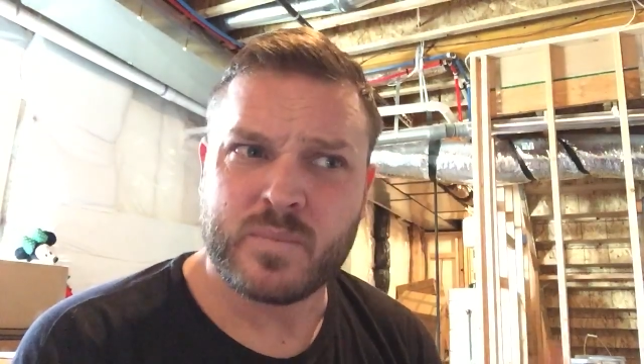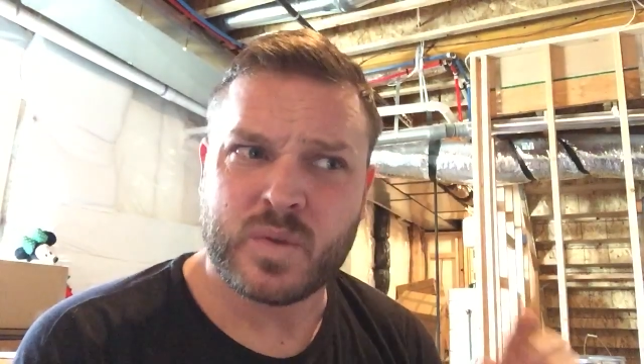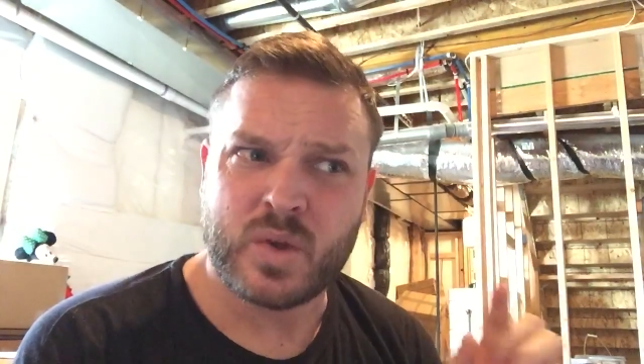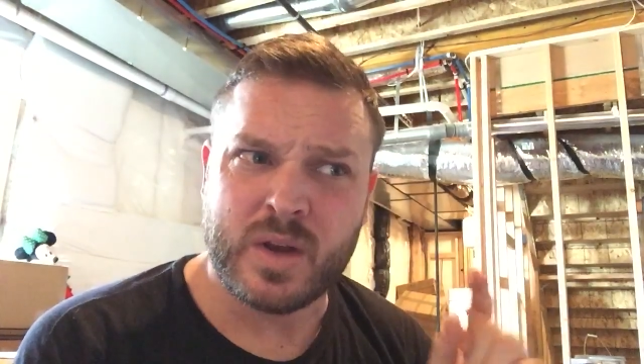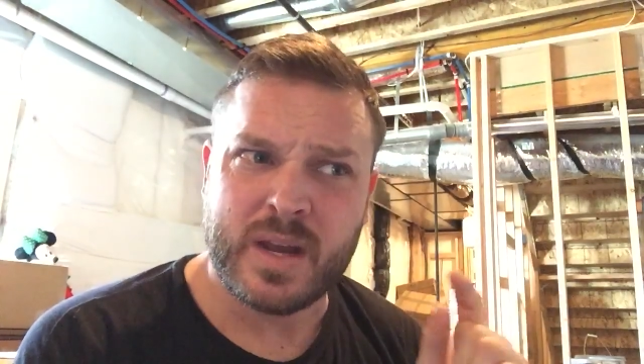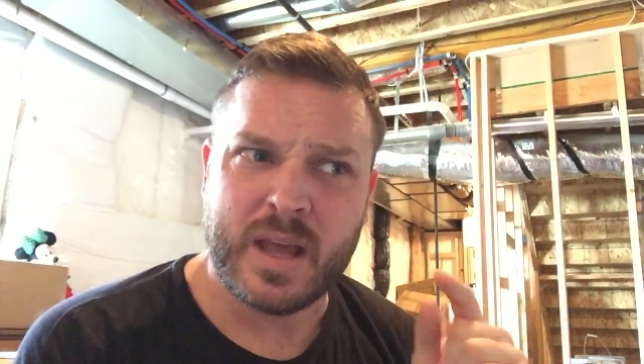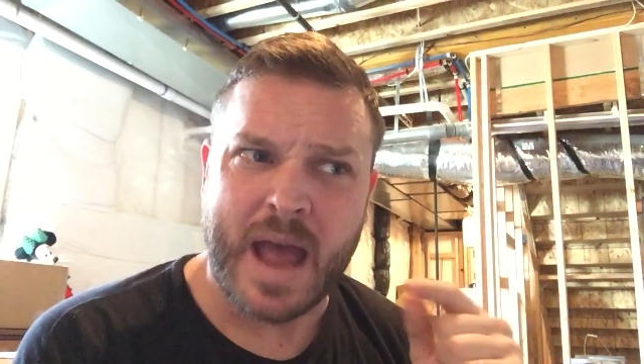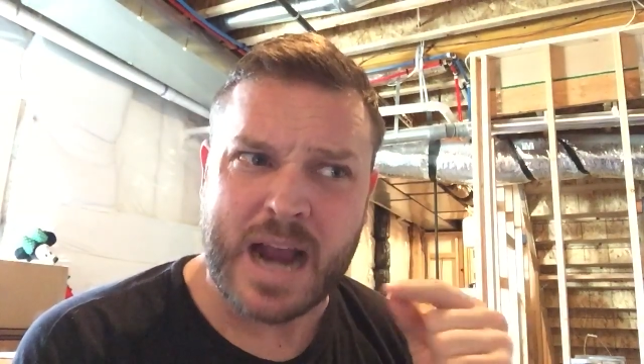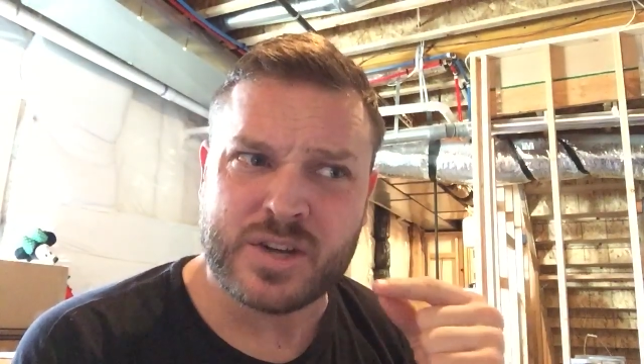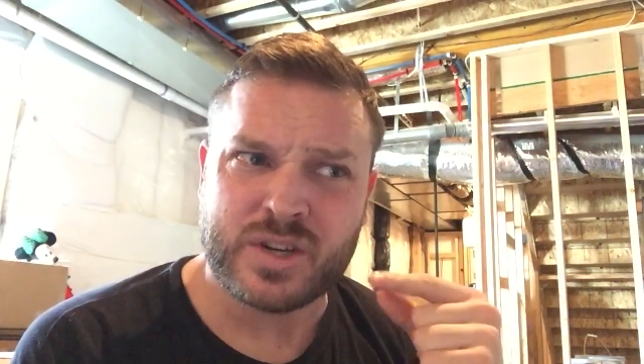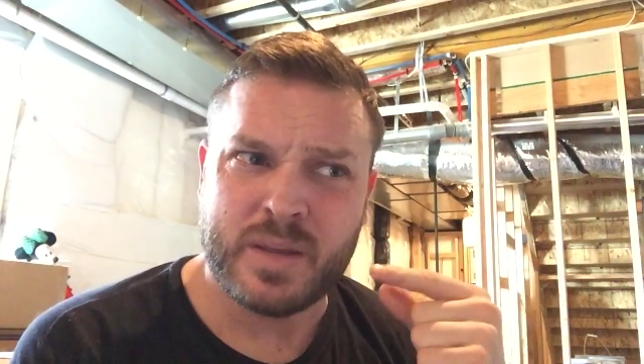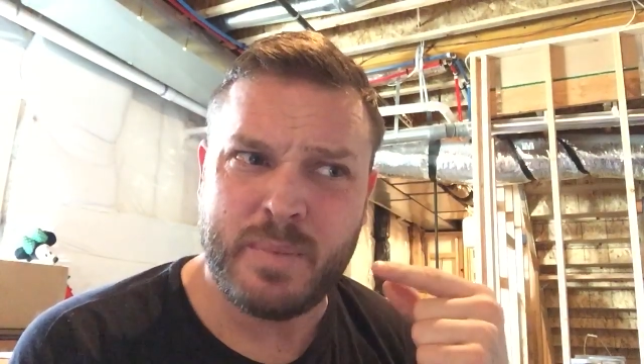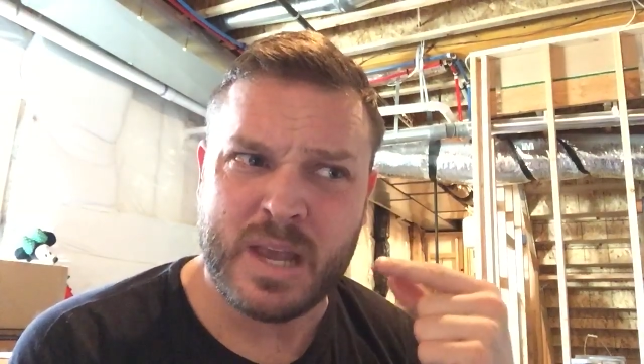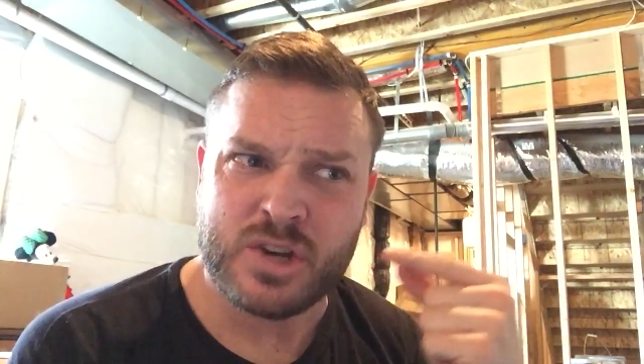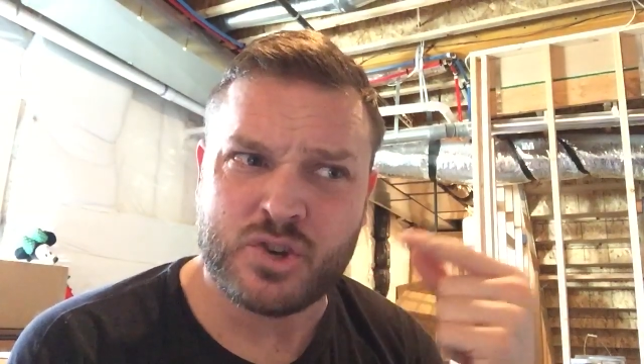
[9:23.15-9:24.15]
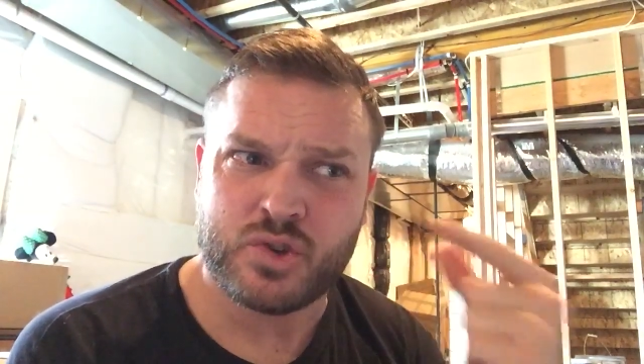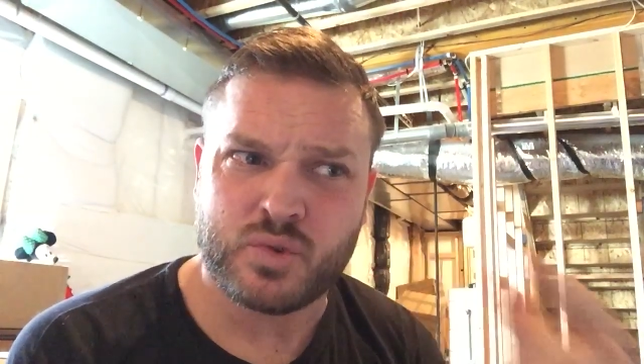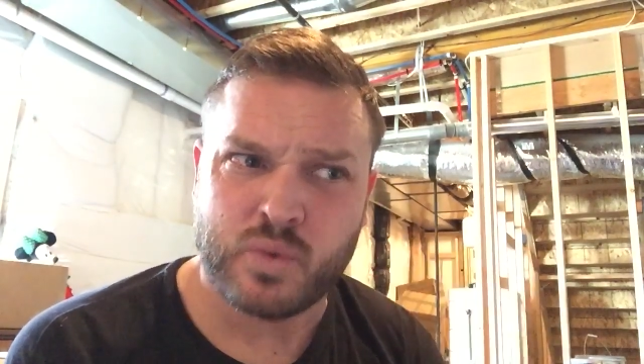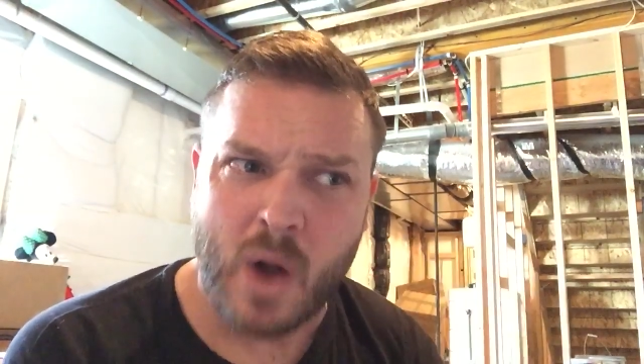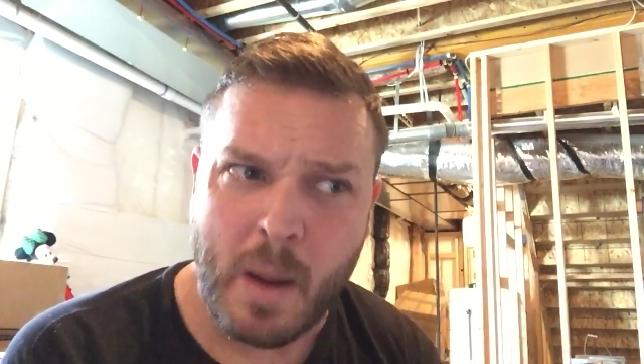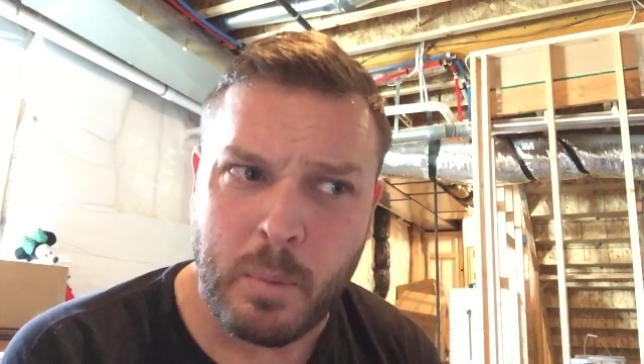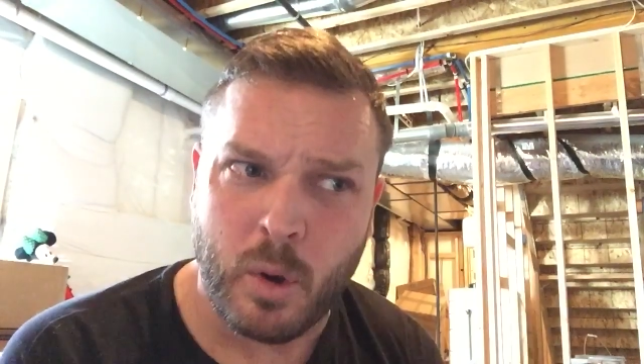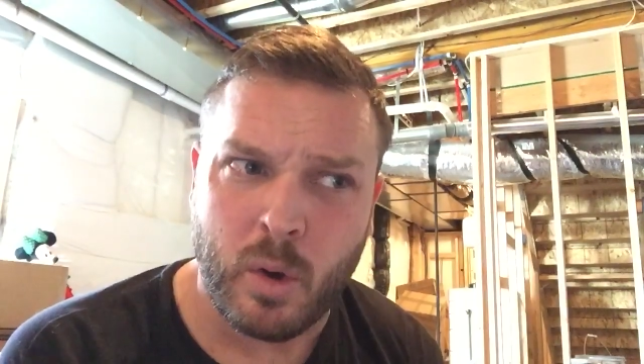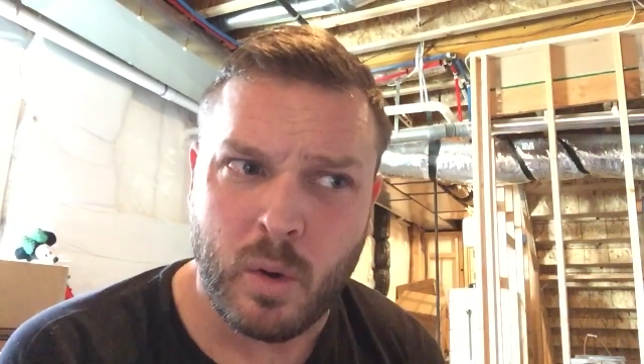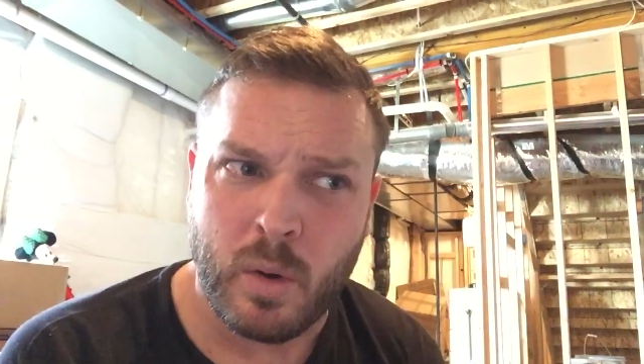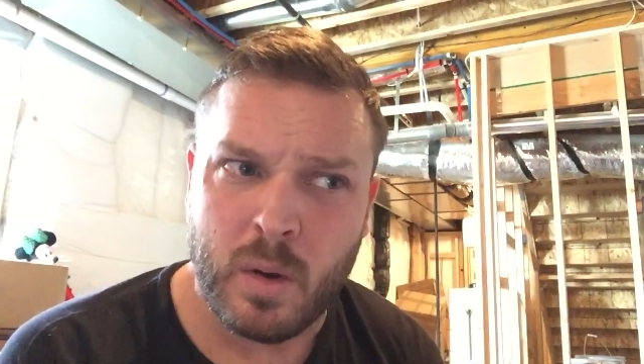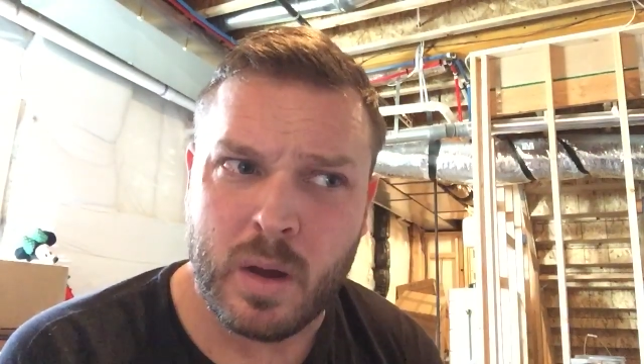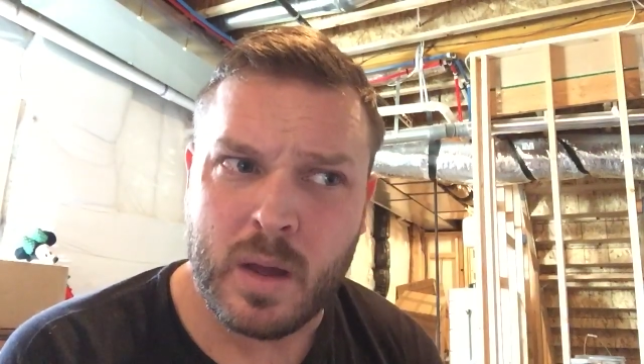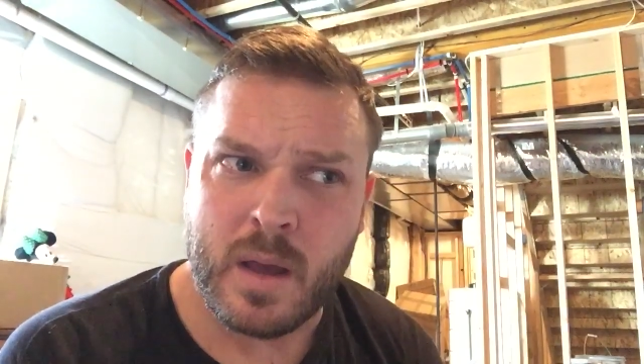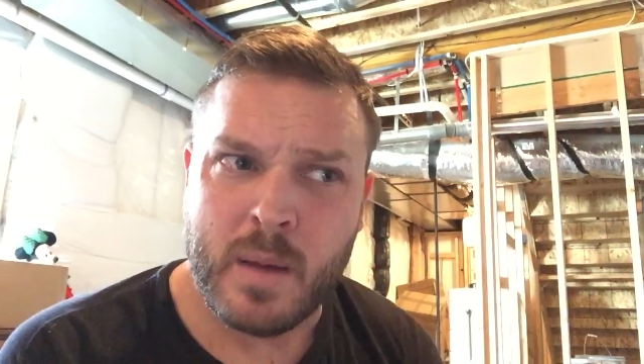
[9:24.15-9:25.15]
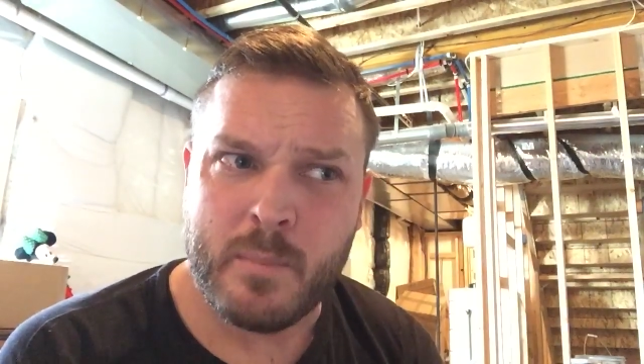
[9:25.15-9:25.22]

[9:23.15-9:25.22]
could actually be in trouble